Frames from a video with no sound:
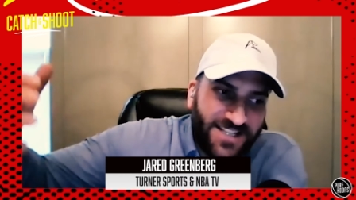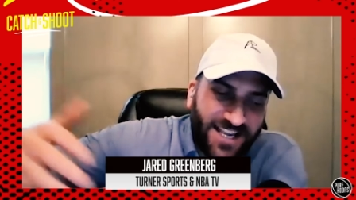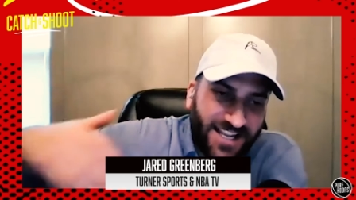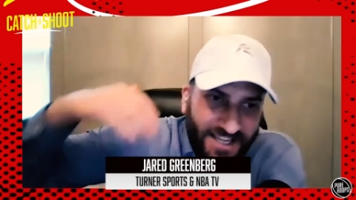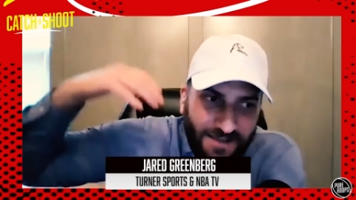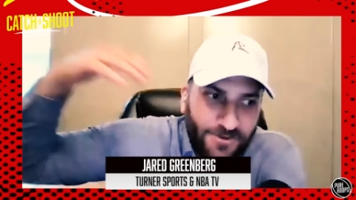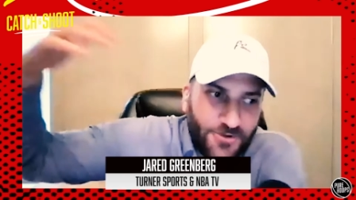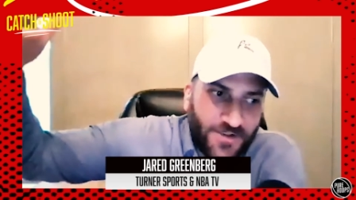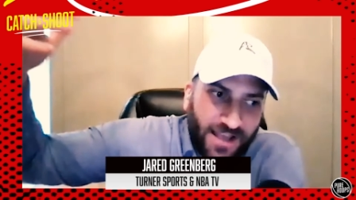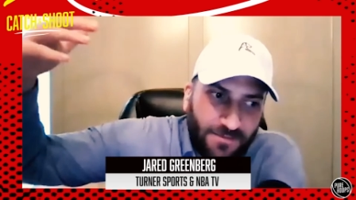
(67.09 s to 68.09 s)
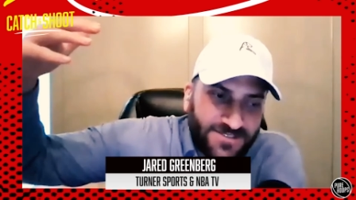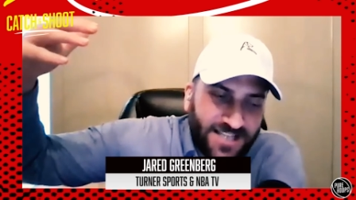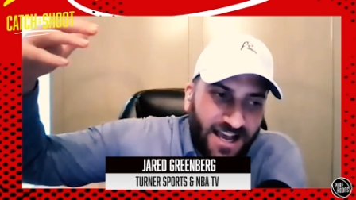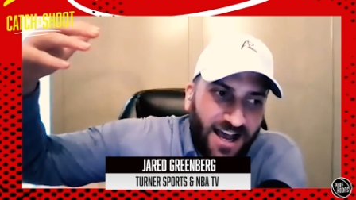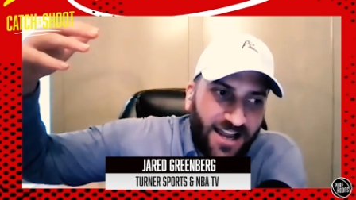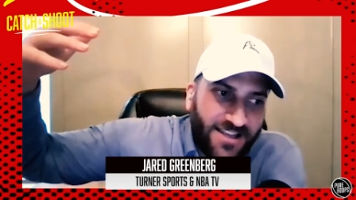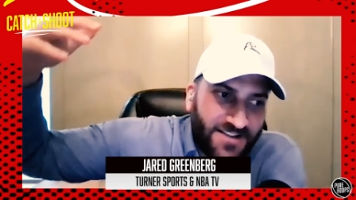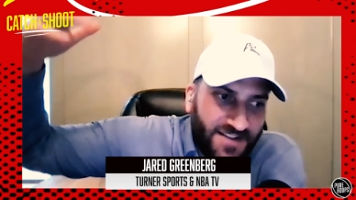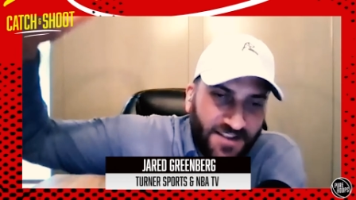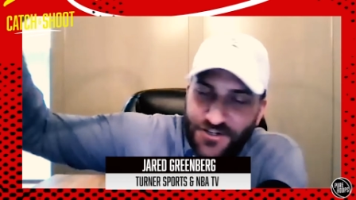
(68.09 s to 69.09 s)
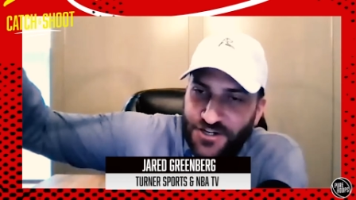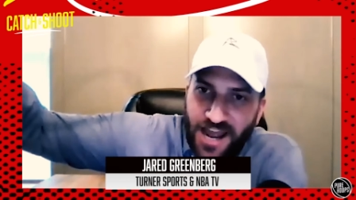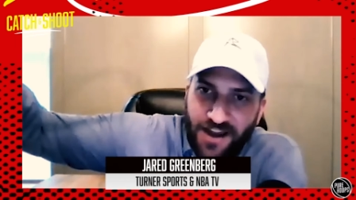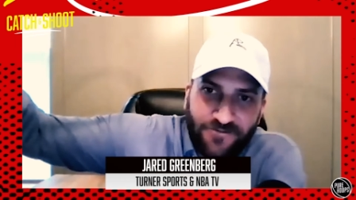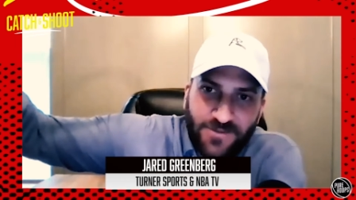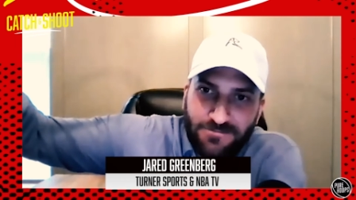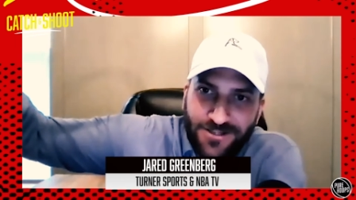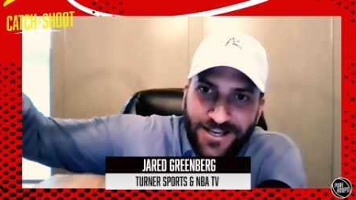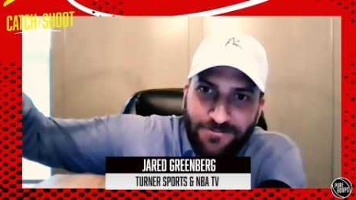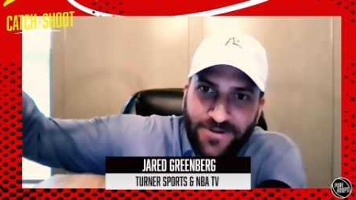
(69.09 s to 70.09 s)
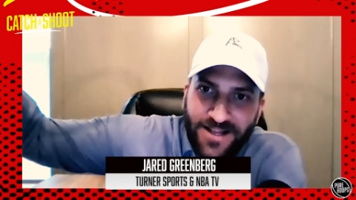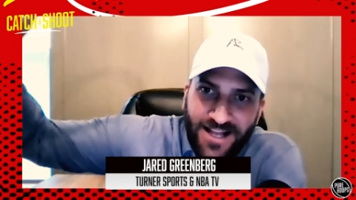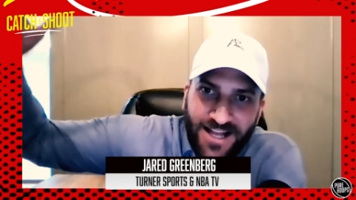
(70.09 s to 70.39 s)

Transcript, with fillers: TNT music comes on, you see the shot from the blimp.